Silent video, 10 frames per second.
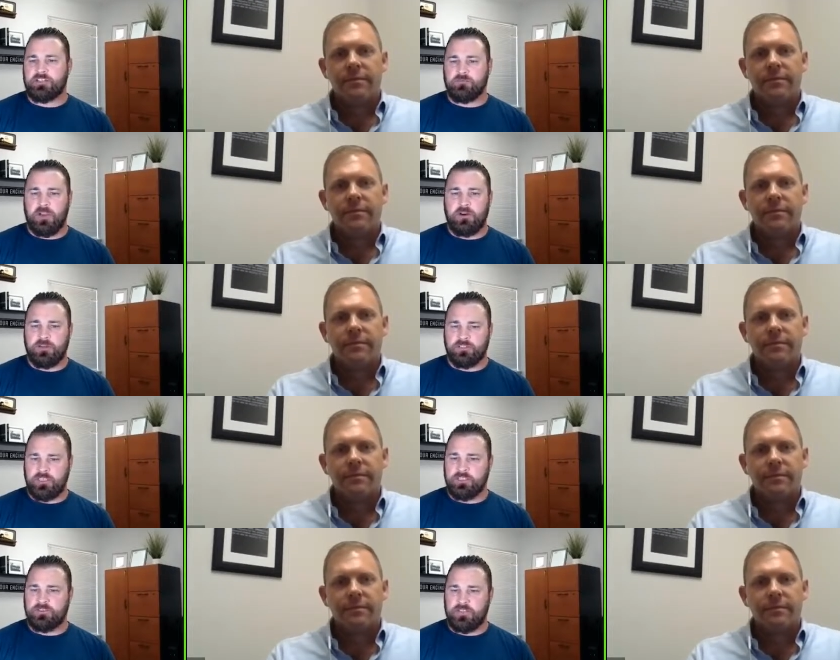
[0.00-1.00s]
Speaker 1: your marriage?
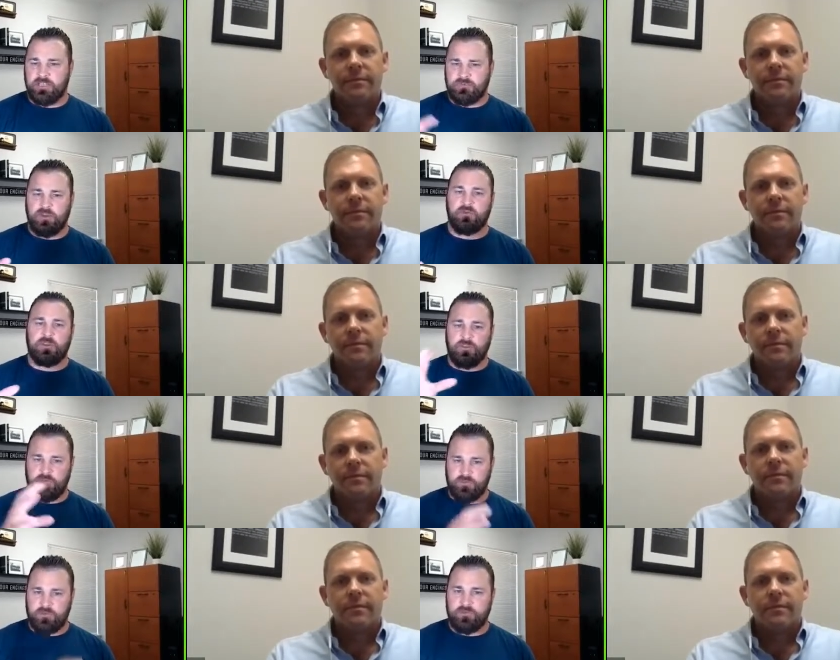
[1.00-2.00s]
Like as you guys were going
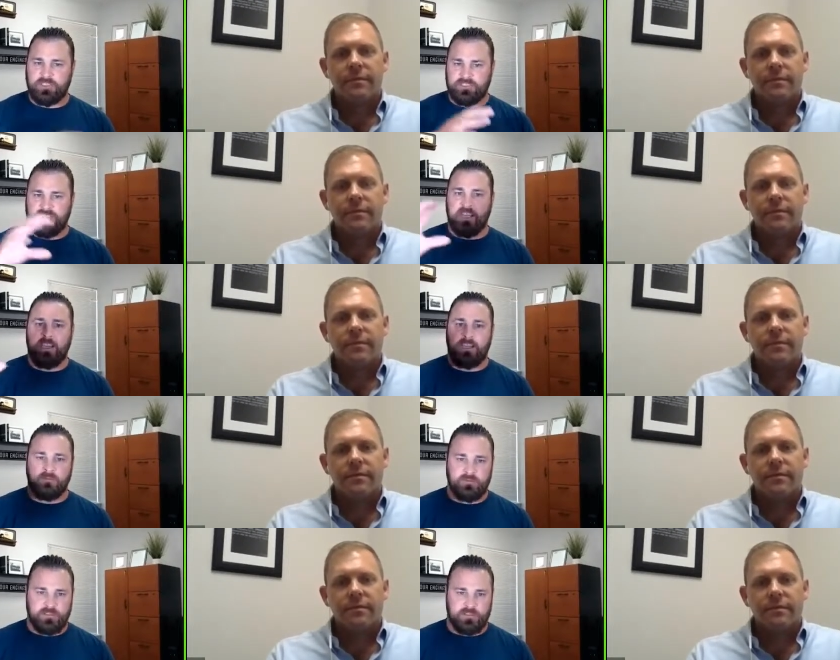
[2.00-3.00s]
through these
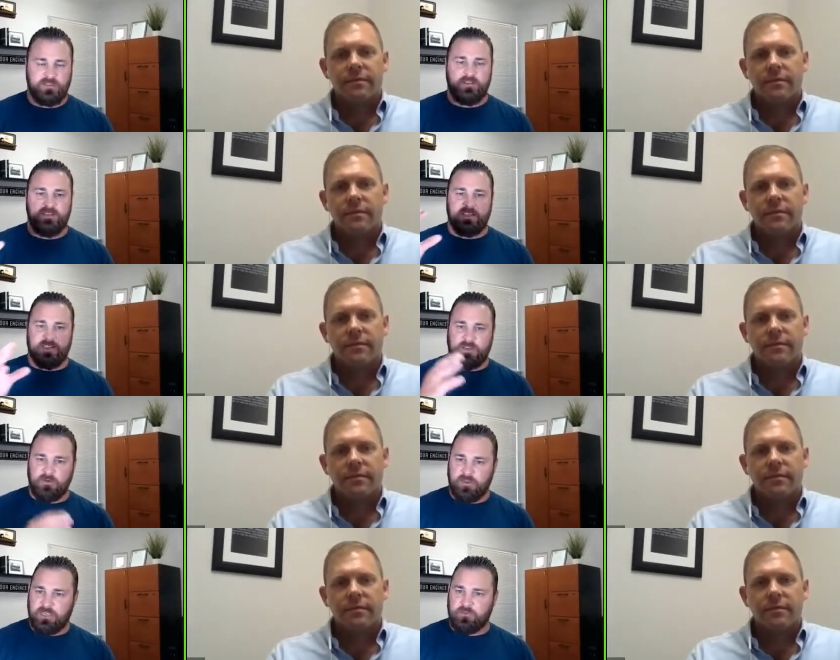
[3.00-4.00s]
times, you know,
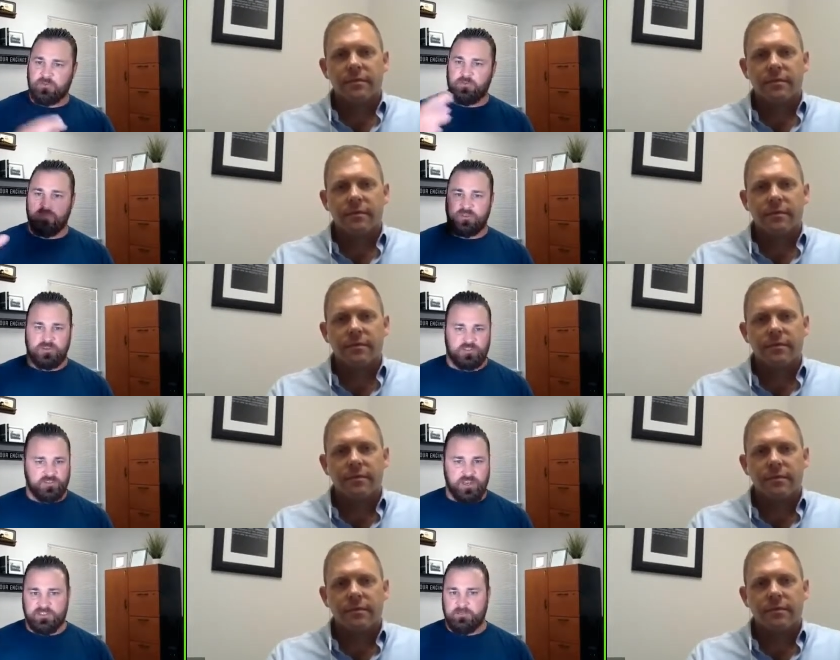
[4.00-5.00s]
like with the
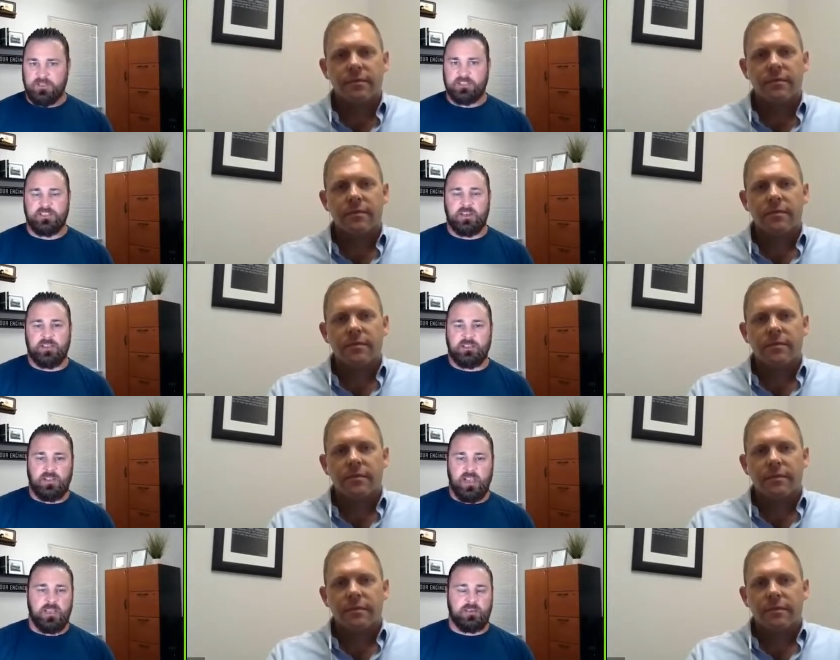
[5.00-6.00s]
stress i mean that's got to be a
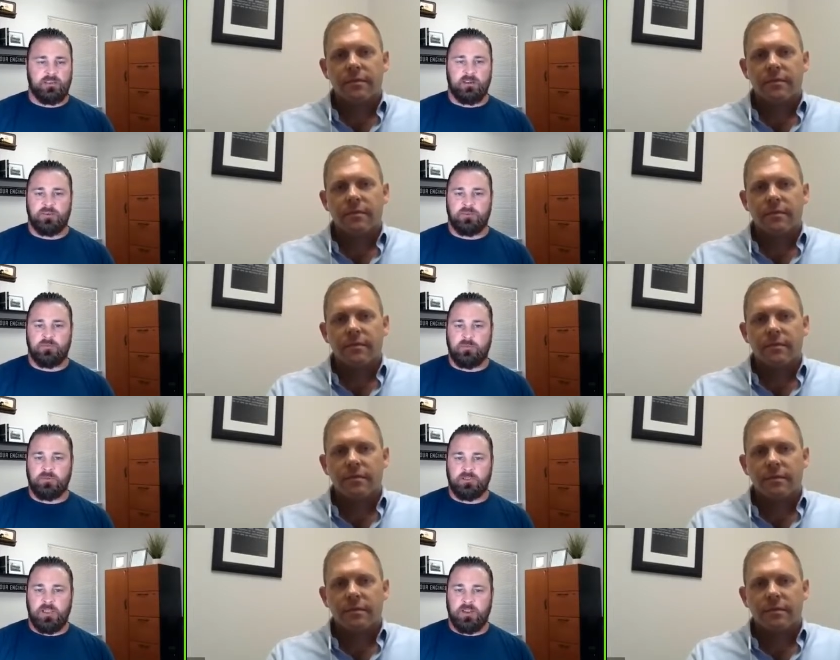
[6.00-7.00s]
lot you know you
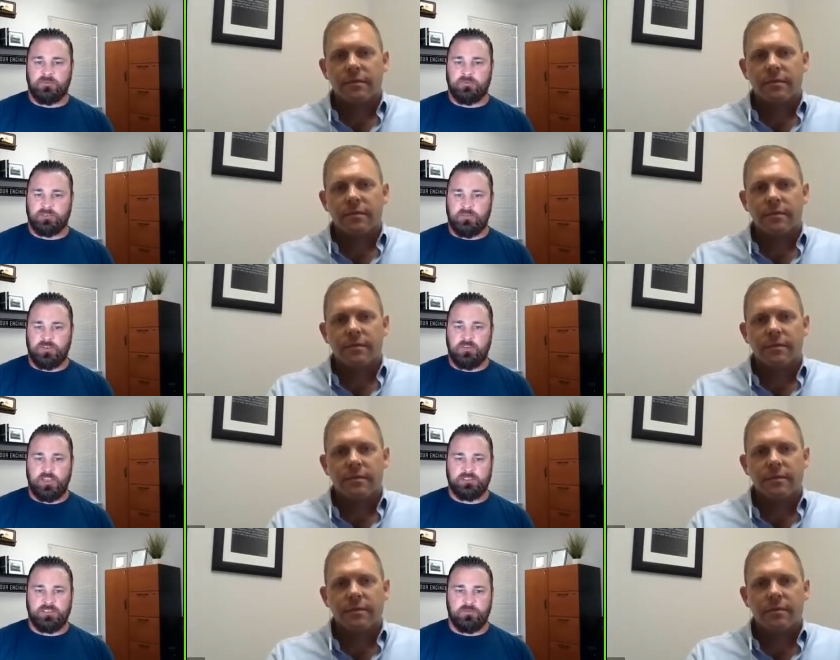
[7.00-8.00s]
probably a lot of stuff that you
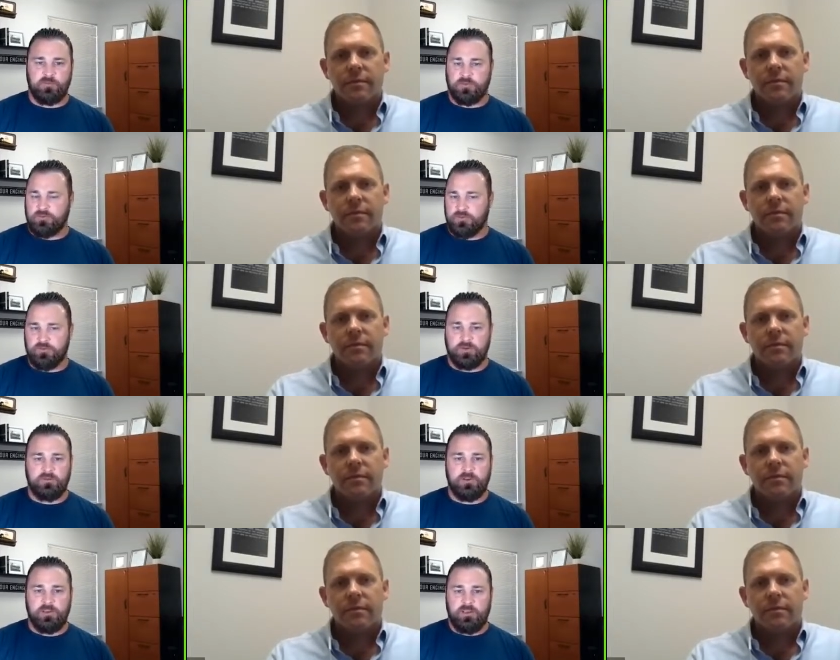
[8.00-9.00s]
guys had to work through
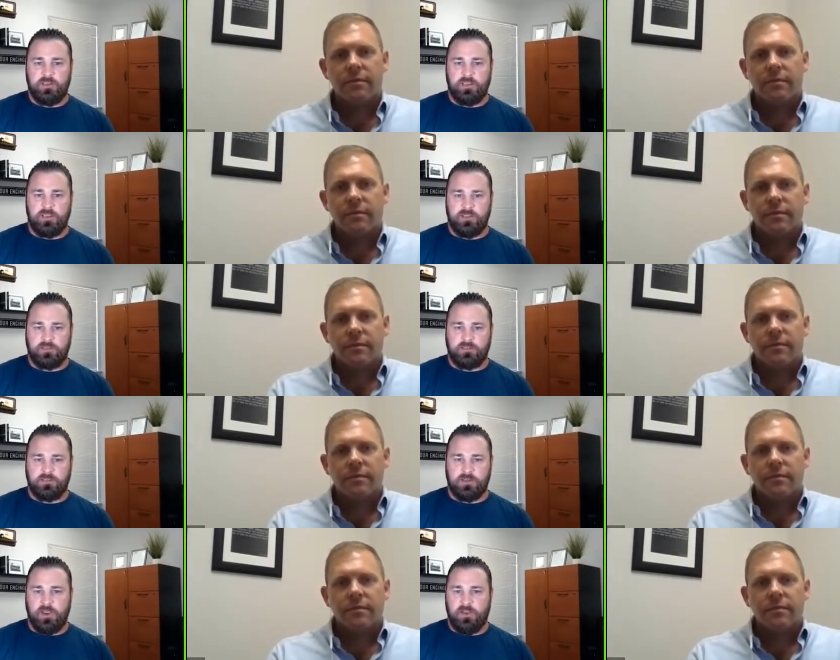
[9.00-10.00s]
and and
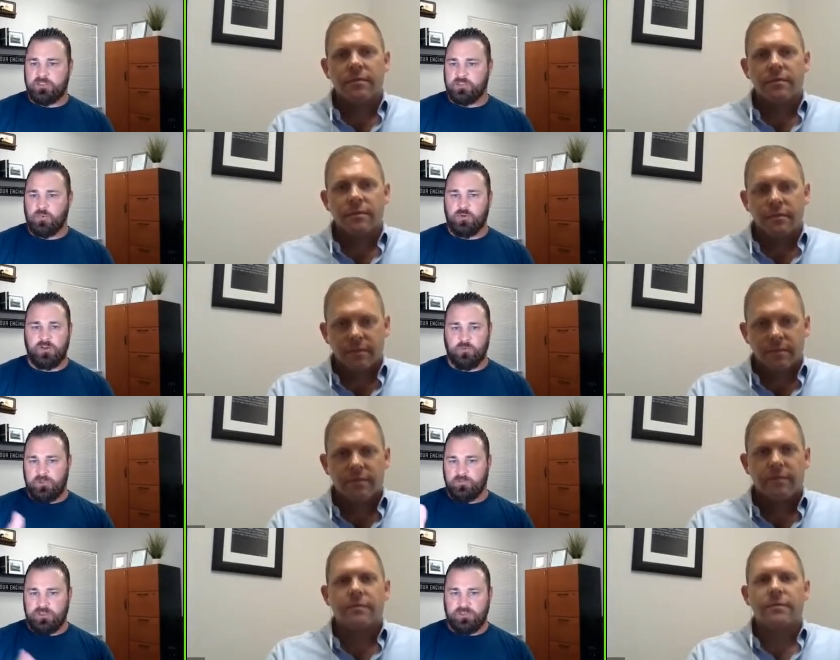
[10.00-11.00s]
you know having the support of your
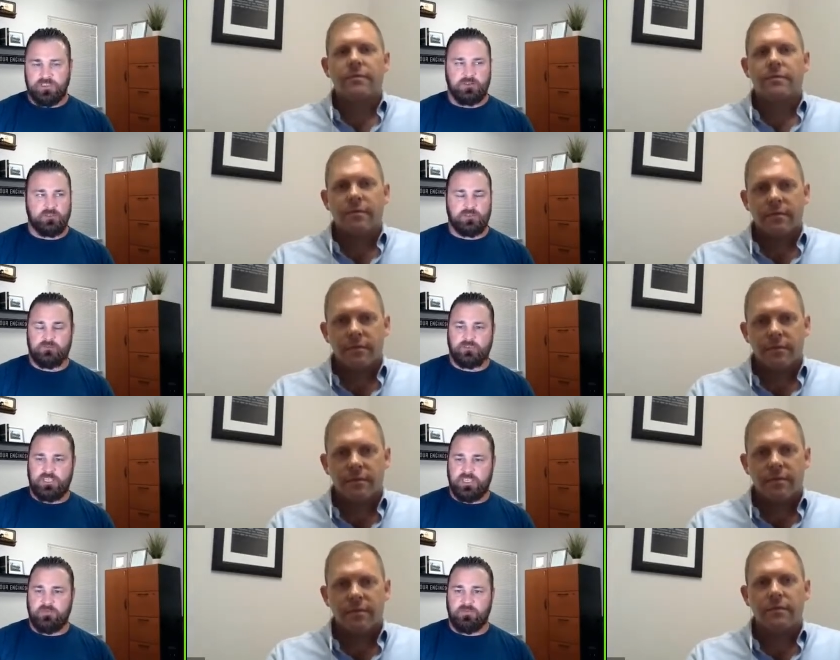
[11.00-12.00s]
wife like you said was was
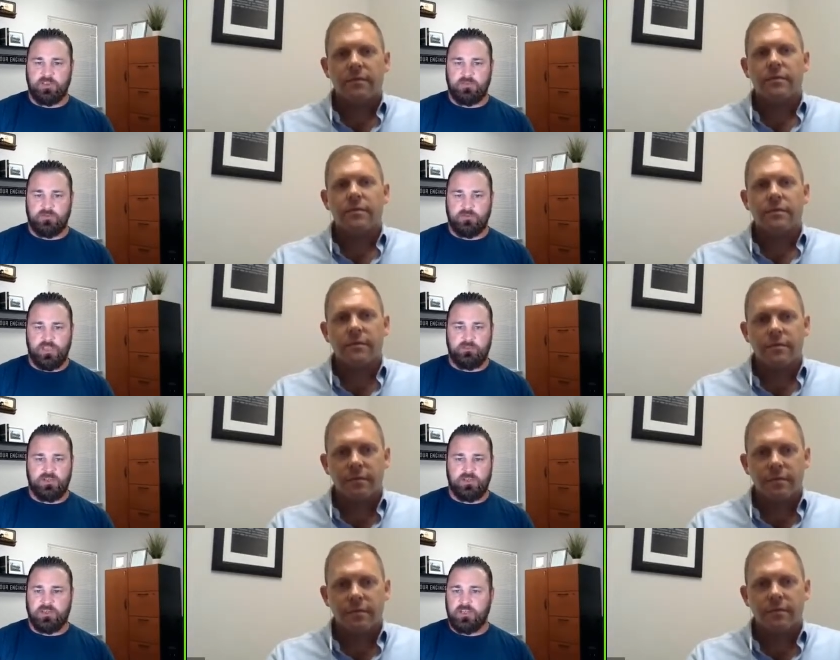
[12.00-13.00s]
key for getting through that
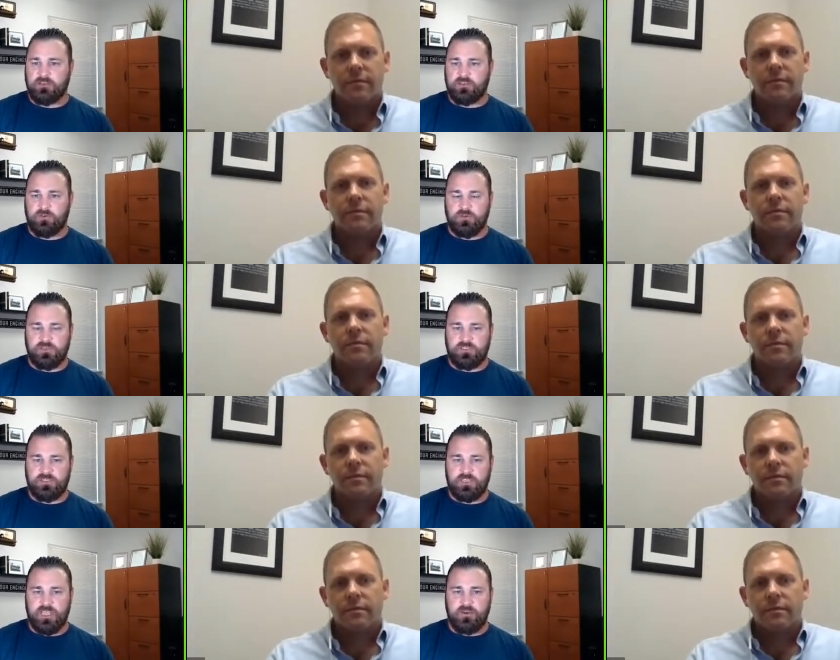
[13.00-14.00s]
but any kind of stories that
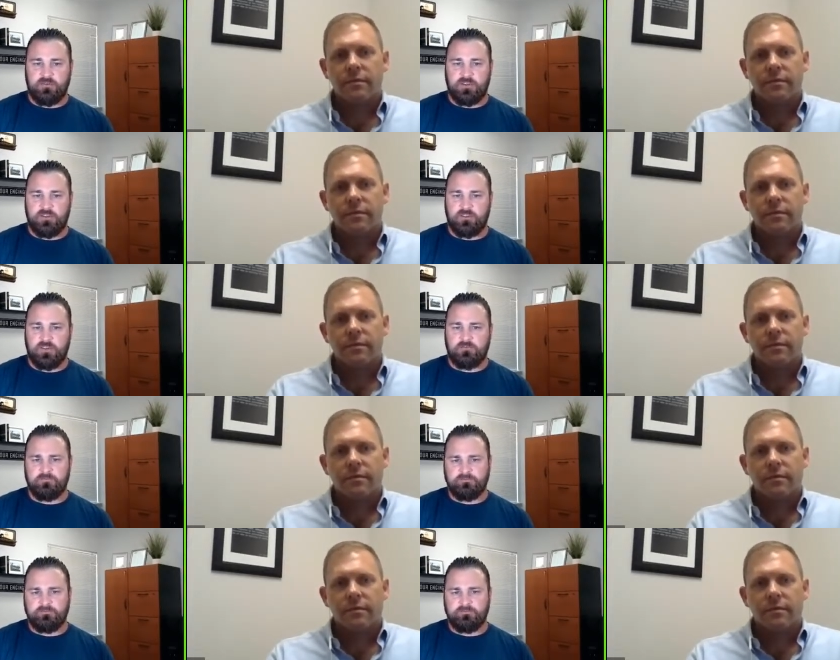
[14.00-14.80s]
stick out or anything there